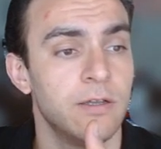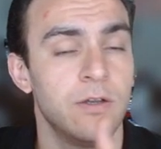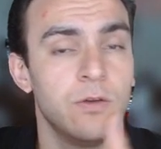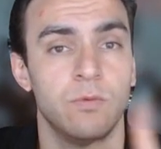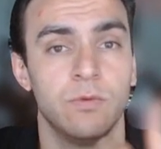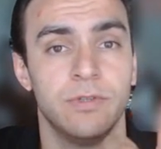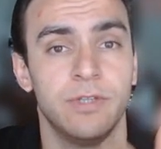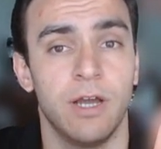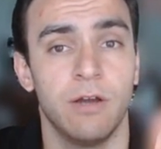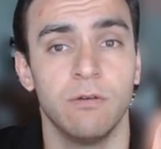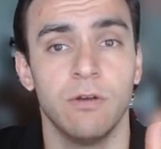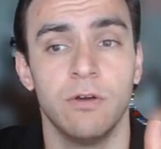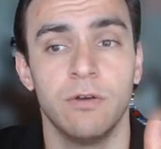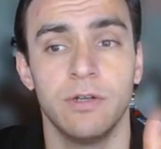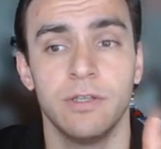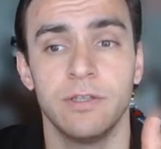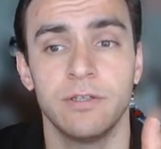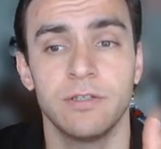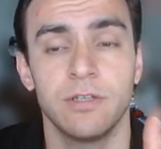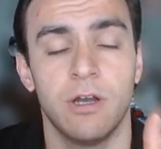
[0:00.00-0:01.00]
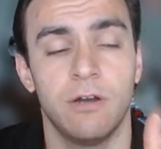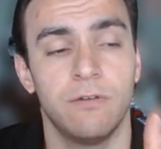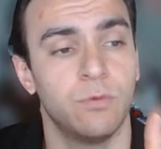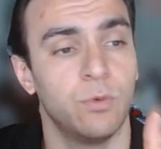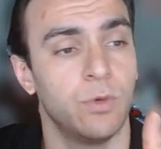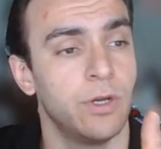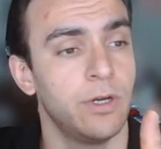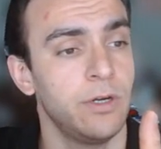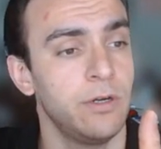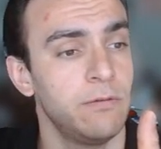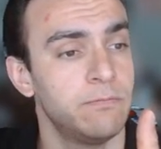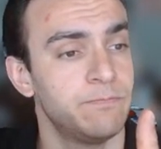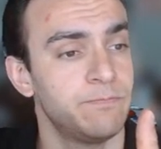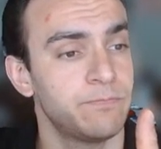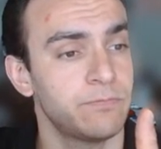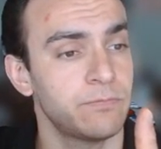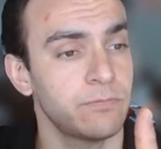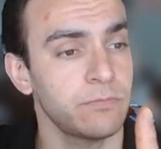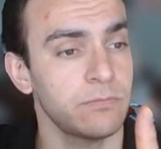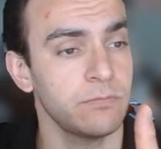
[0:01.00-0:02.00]
We downloaded the software
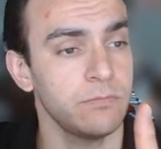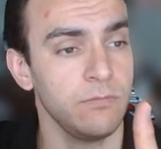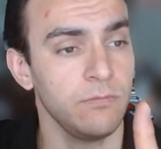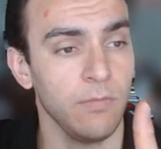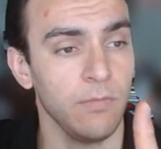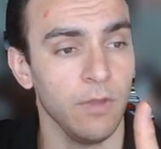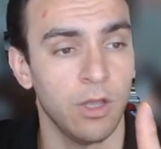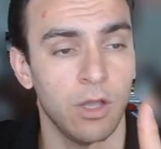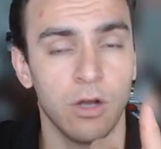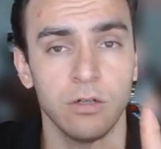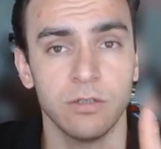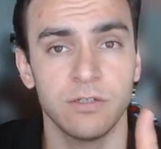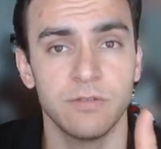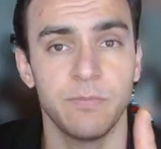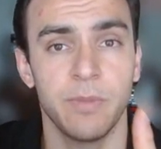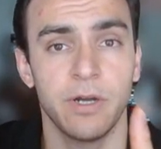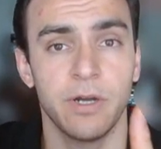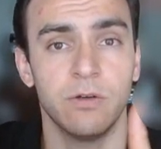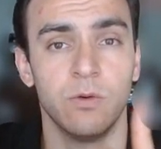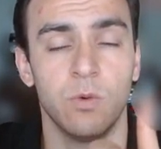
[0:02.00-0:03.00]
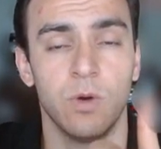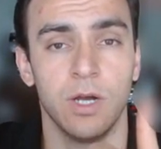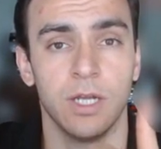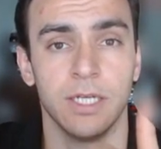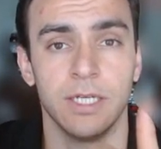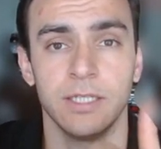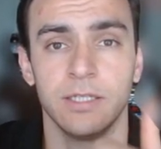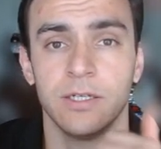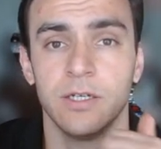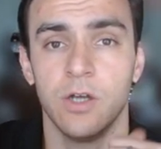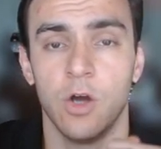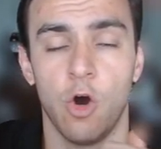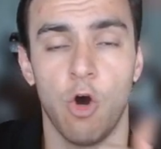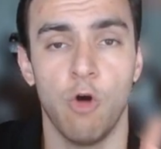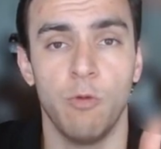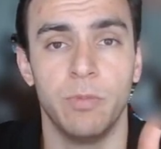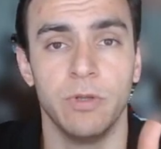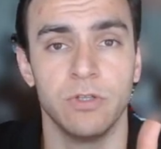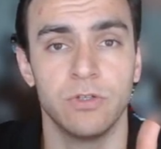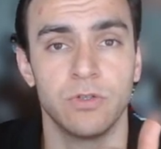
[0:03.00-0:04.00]
called Sparrow Wallet,
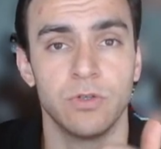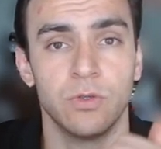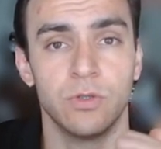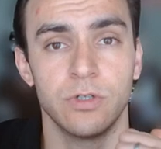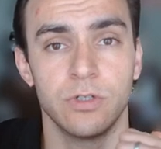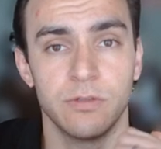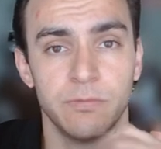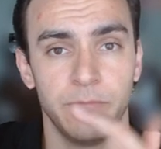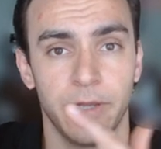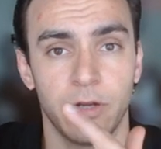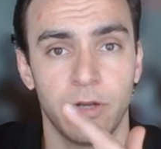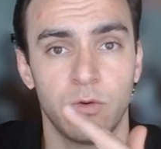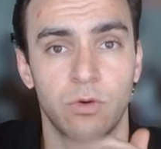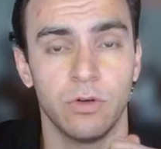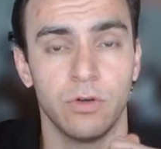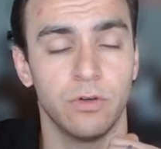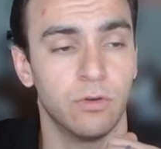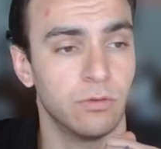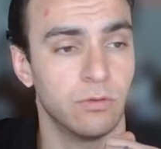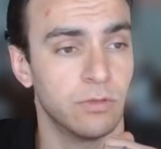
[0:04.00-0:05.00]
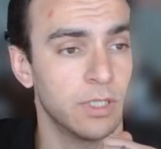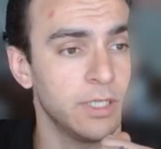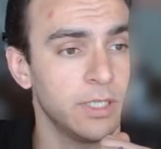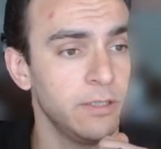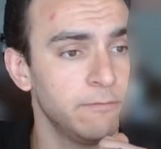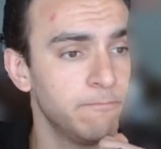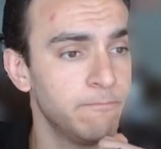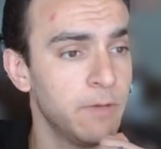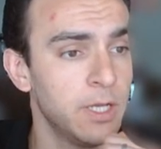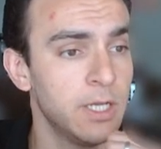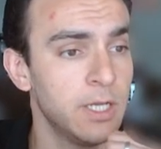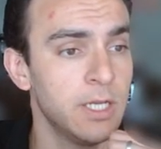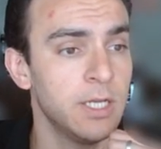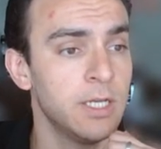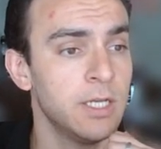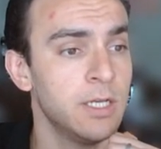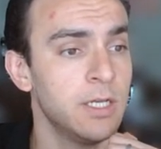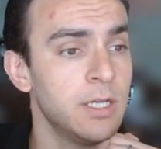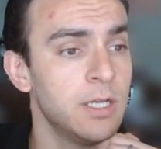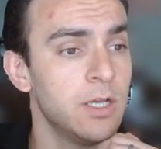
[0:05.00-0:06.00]
open source, Bitcoin only.
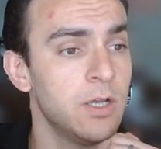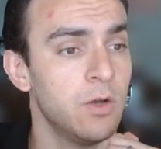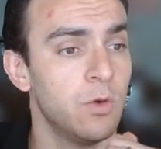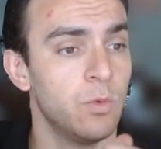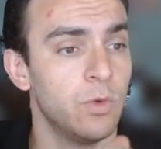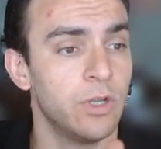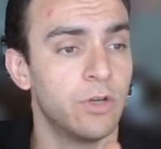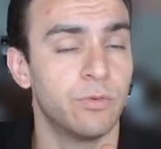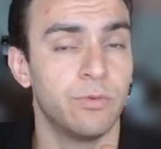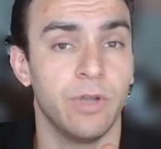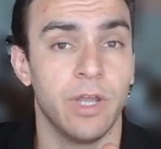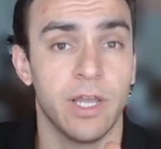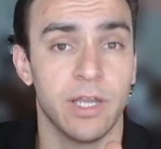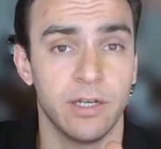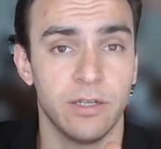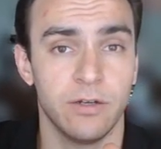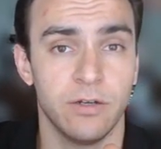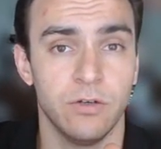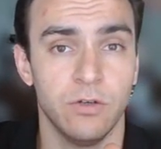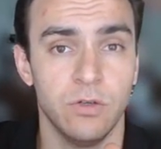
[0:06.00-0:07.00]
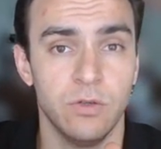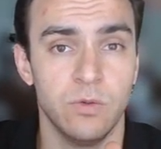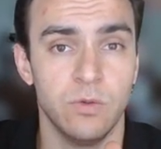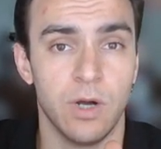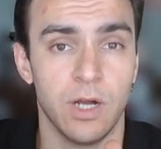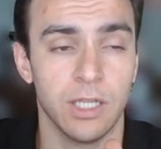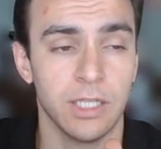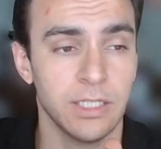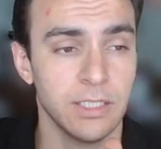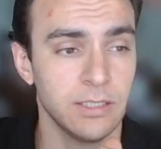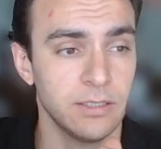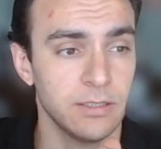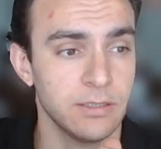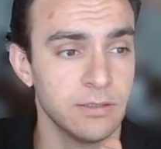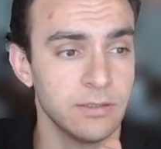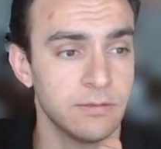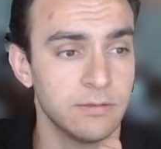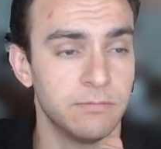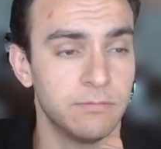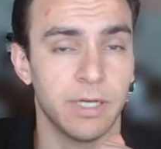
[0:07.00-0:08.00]
We created a new wallet
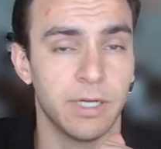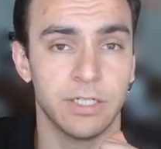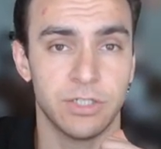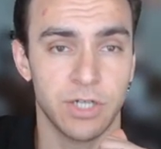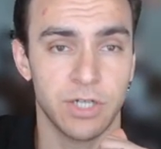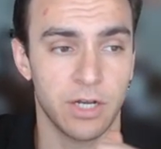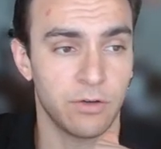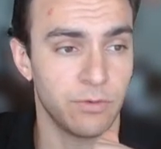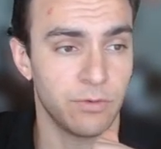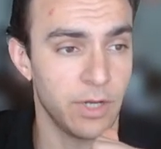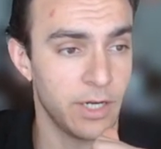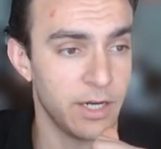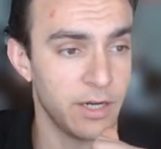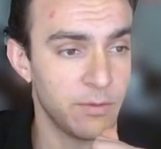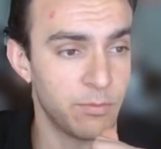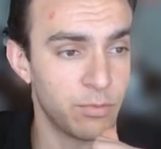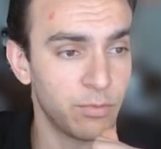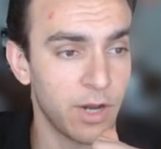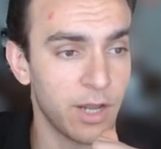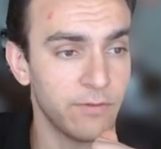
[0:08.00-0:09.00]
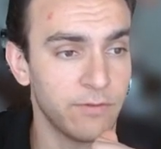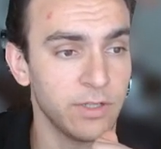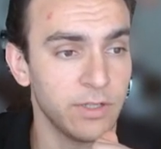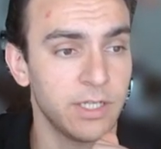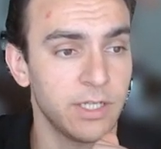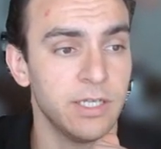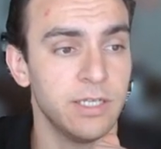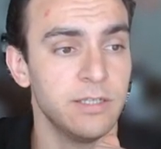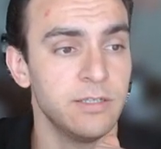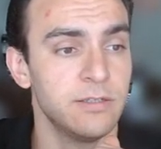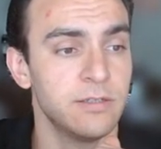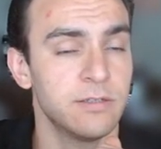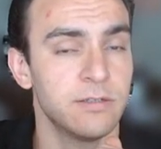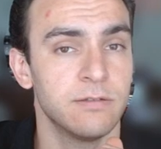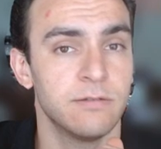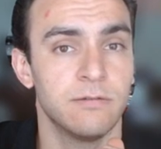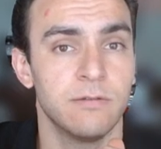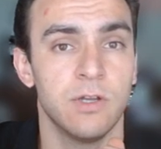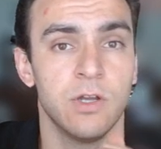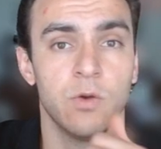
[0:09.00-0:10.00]
by generating private keys,
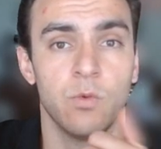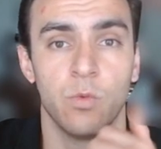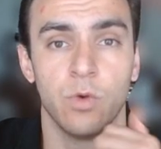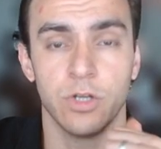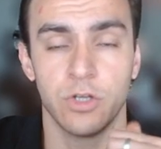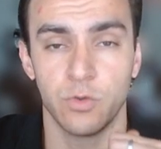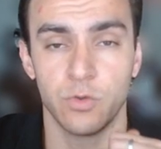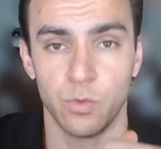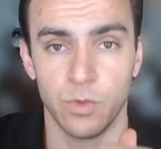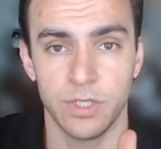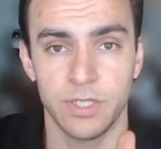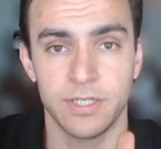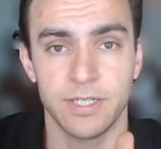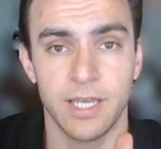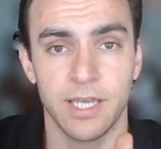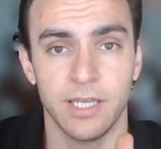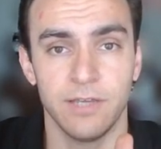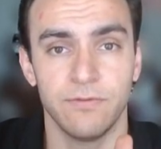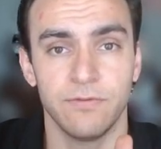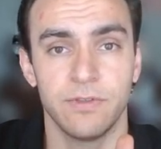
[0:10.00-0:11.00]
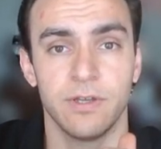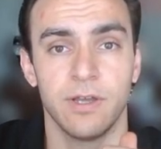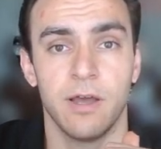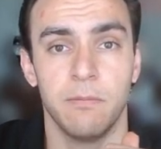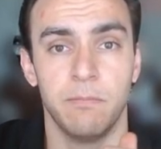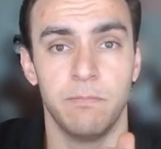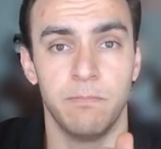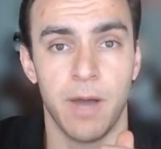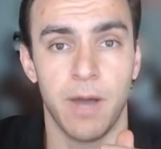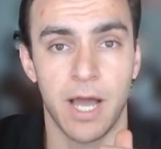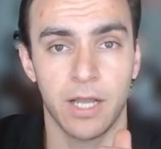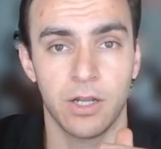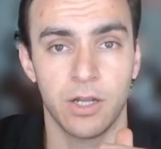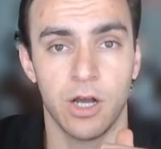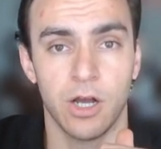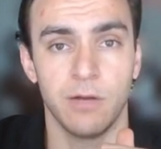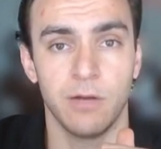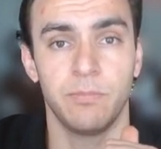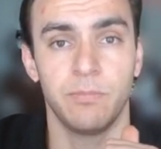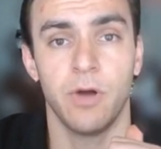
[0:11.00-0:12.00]
which we saved a
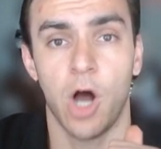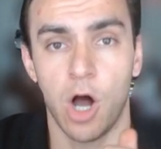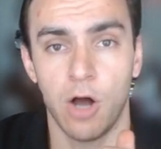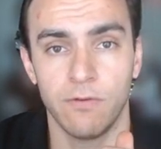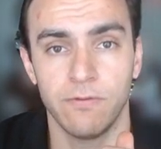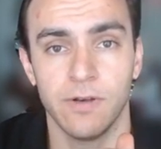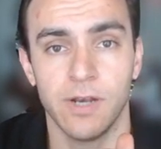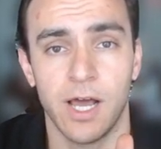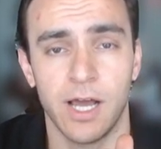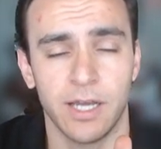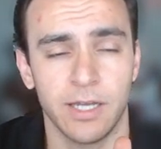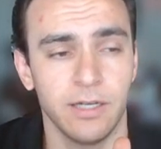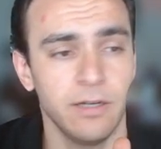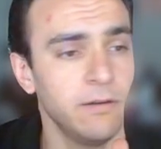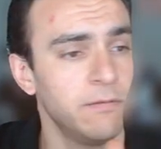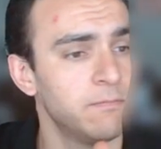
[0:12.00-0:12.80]
backup offline.